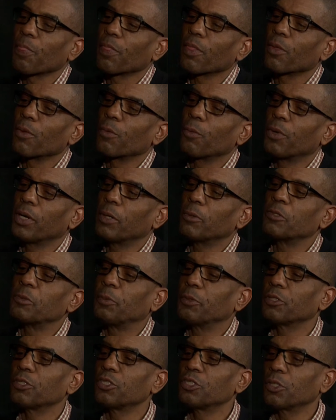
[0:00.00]
When I was
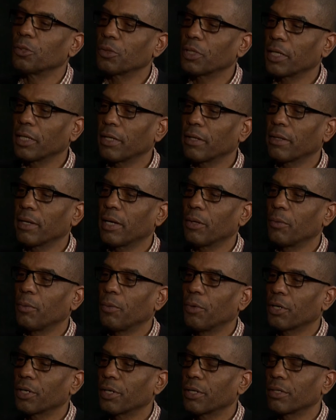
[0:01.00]
putting the show together, I
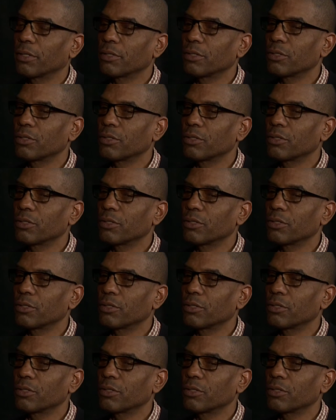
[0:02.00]
wanted